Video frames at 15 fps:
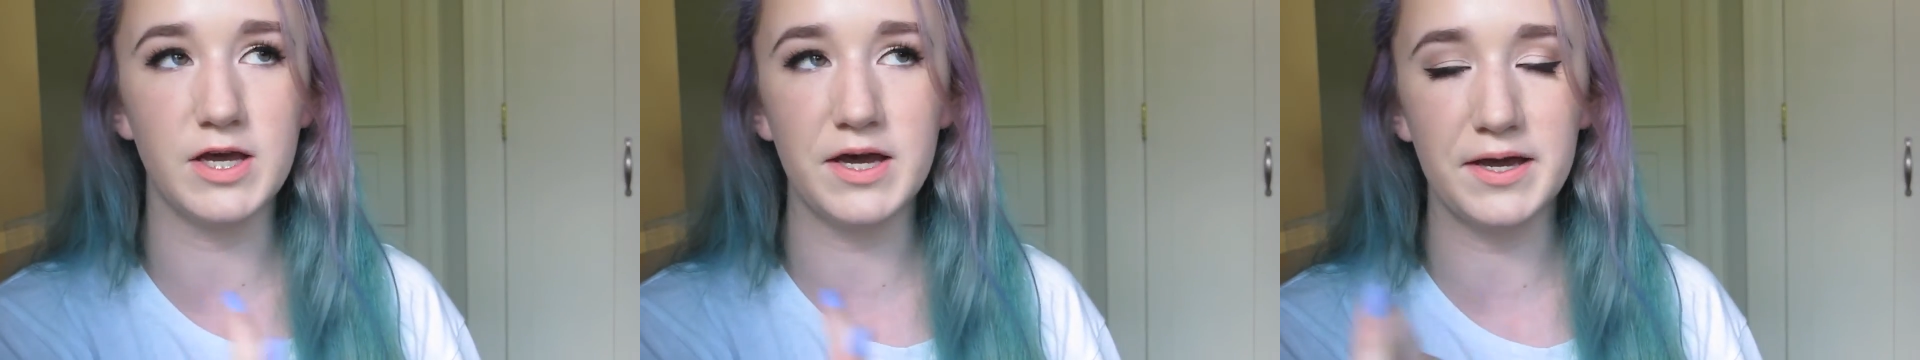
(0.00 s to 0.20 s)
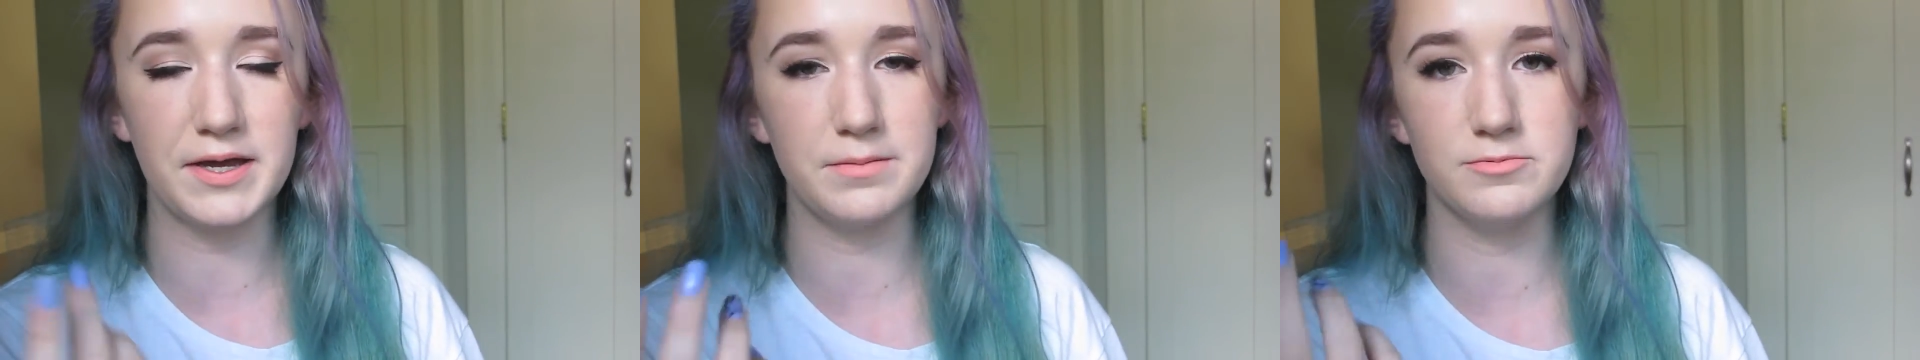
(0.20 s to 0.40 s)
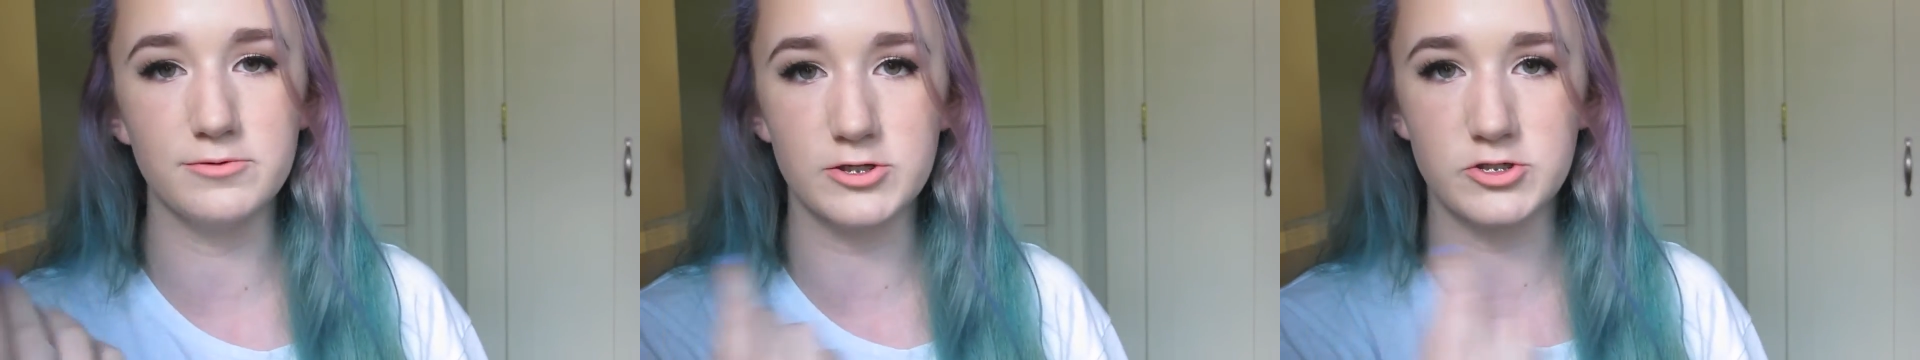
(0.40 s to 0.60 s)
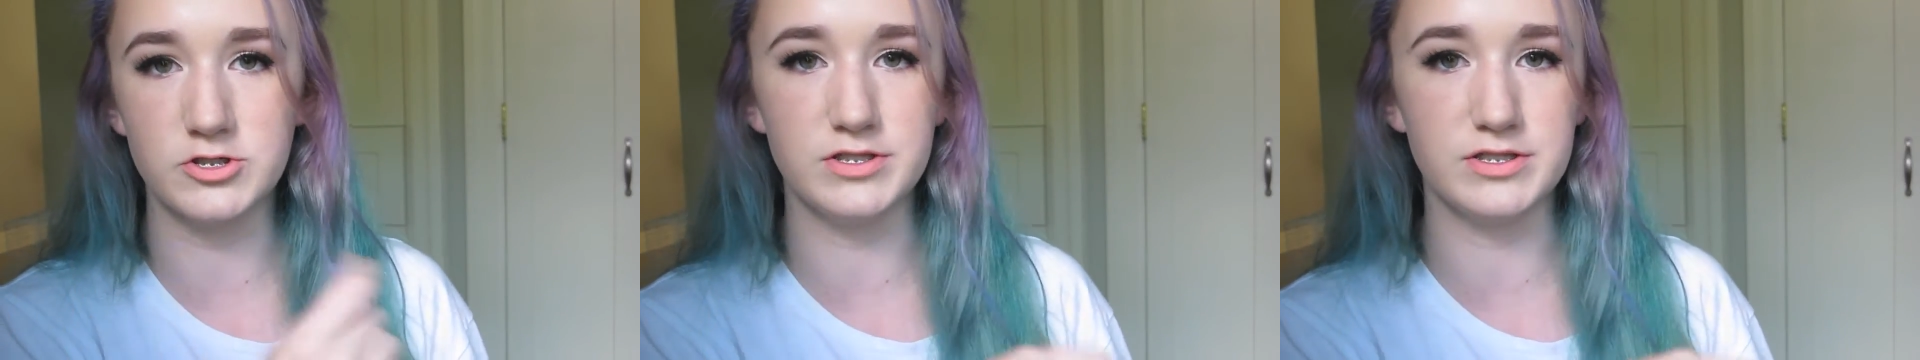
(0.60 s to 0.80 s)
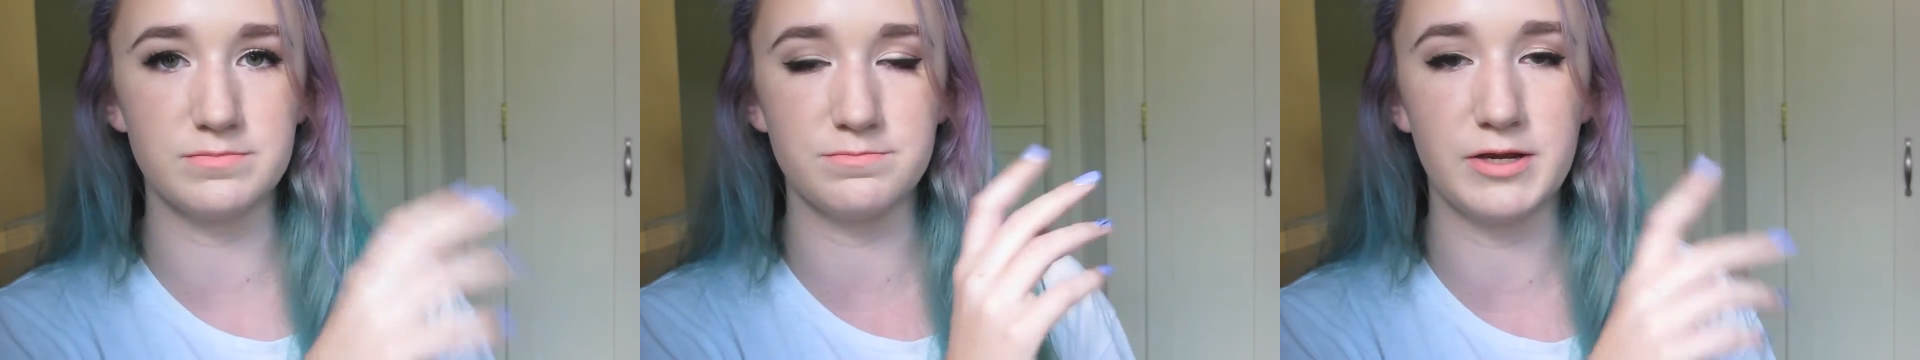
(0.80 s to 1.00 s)
dye
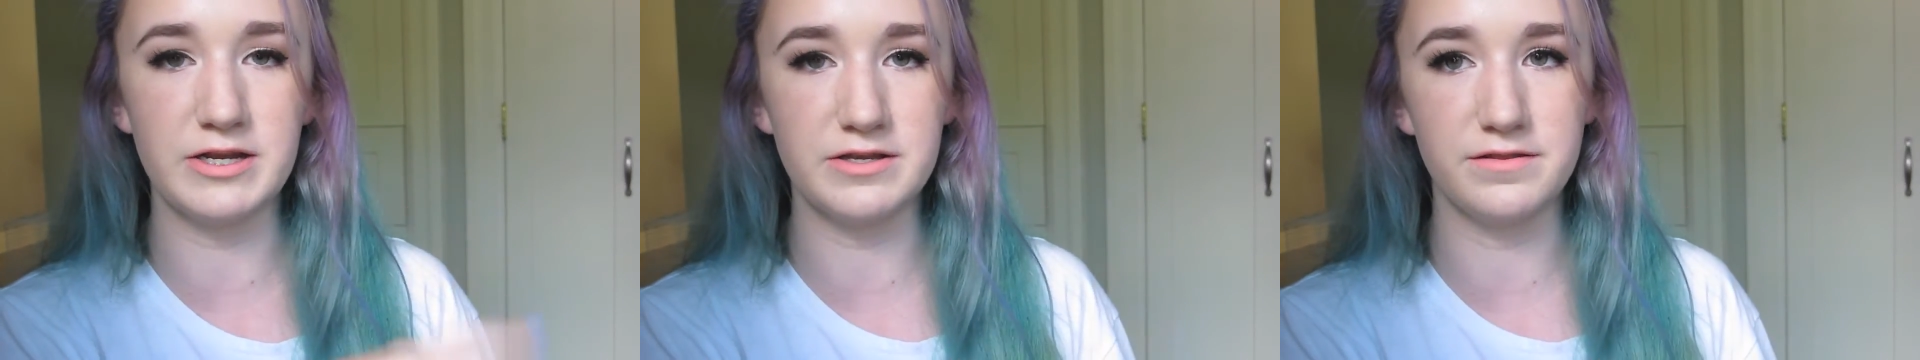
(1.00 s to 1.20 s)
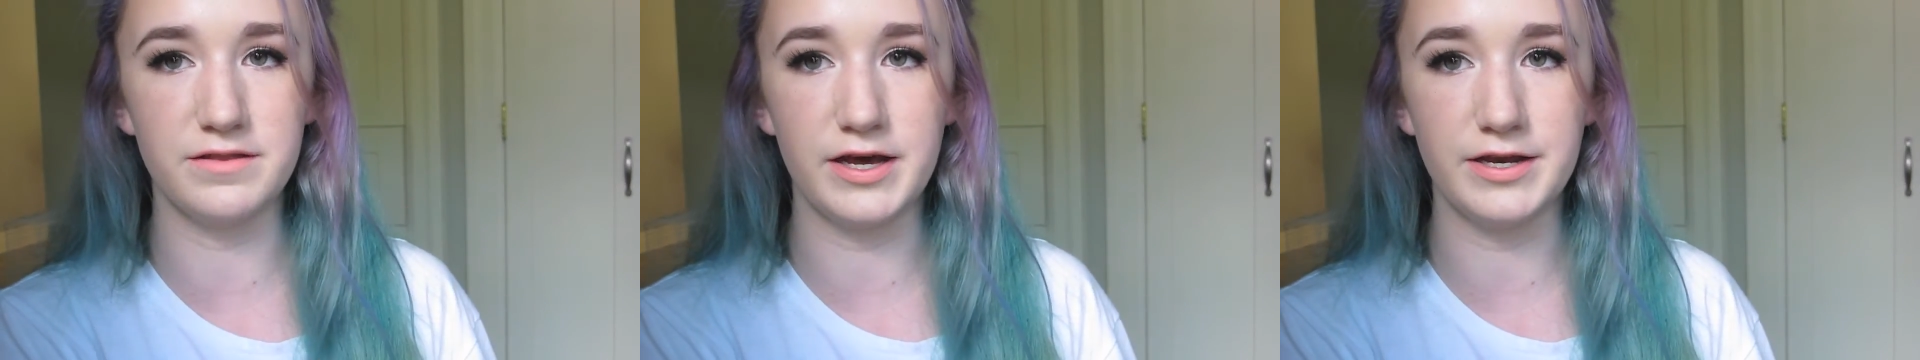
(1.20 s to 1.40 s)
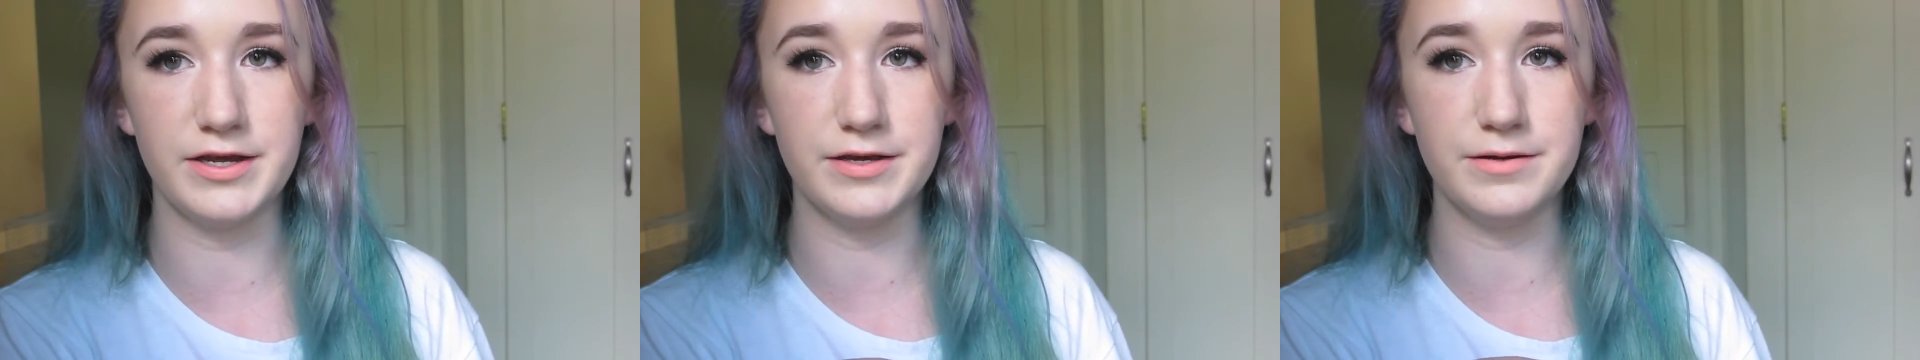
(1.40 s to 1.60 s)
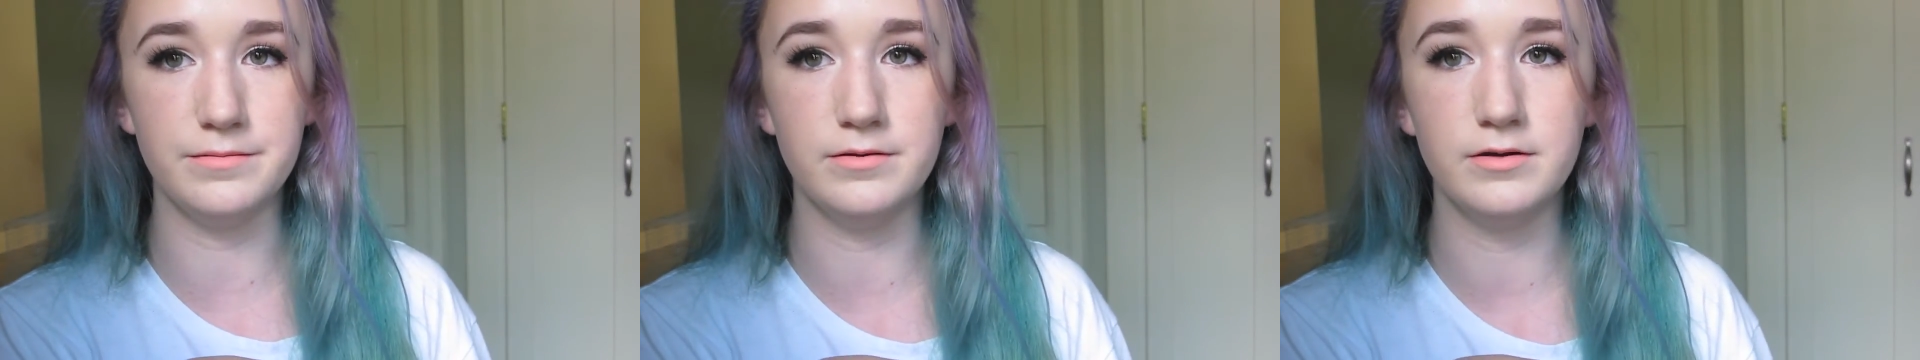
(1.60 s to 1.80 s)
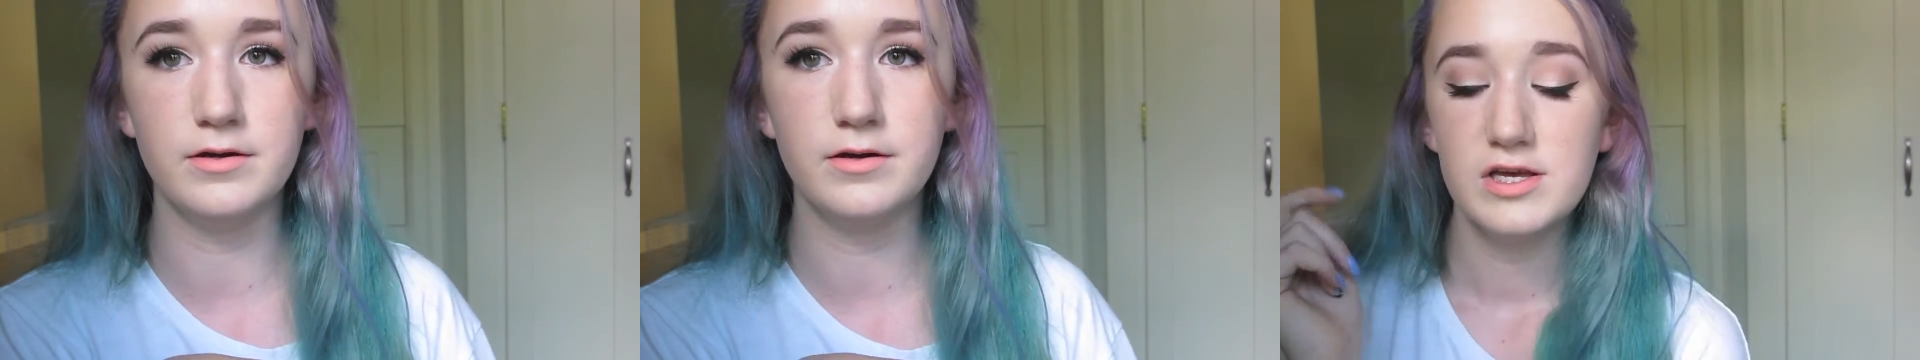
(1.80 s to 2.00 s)
brushes and painted that
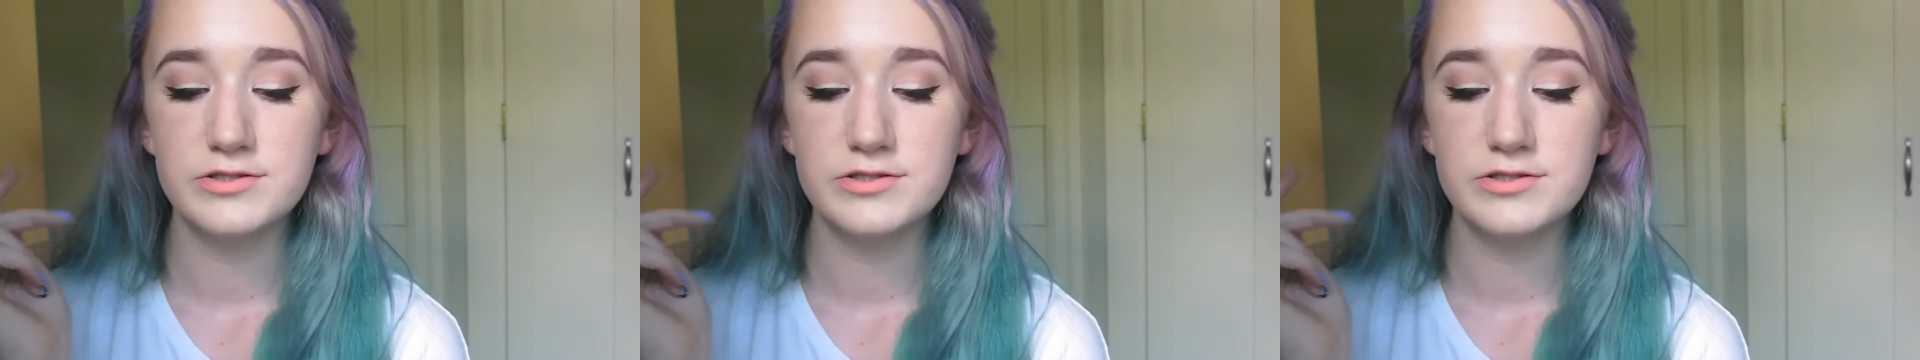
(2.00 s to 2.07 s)
in.